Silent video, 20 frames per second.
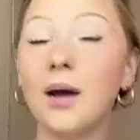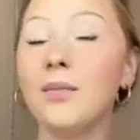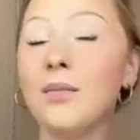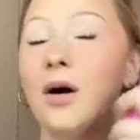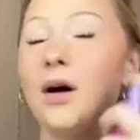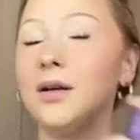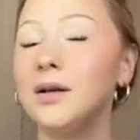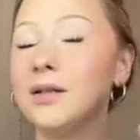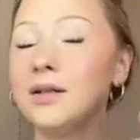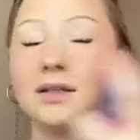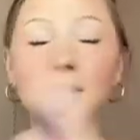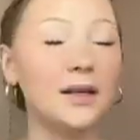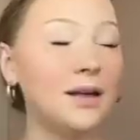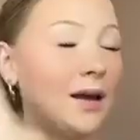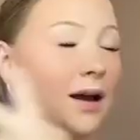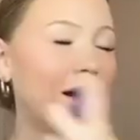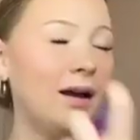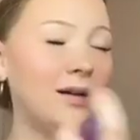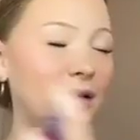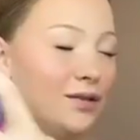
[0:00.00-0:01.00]
honestly
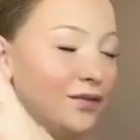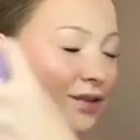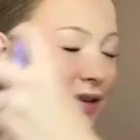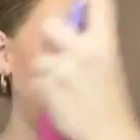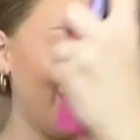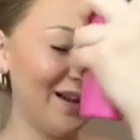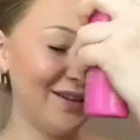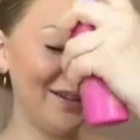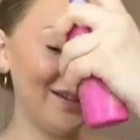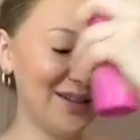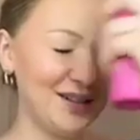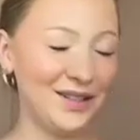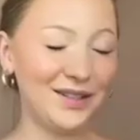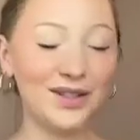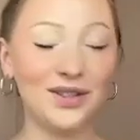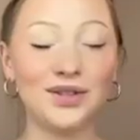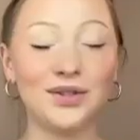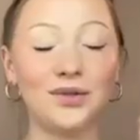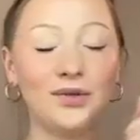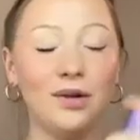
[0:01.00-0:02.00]
kind of glad that it's
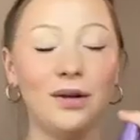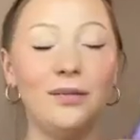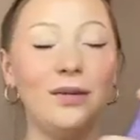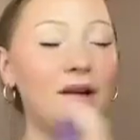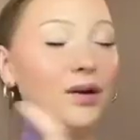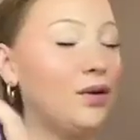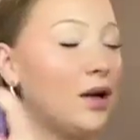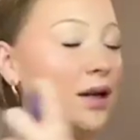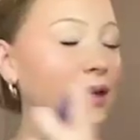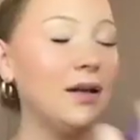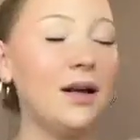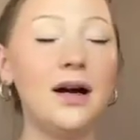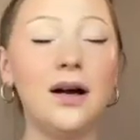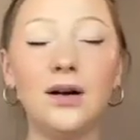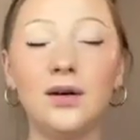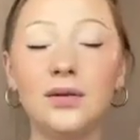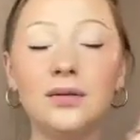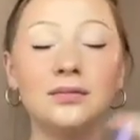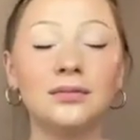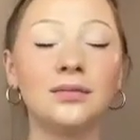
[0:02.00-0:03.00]
storming right now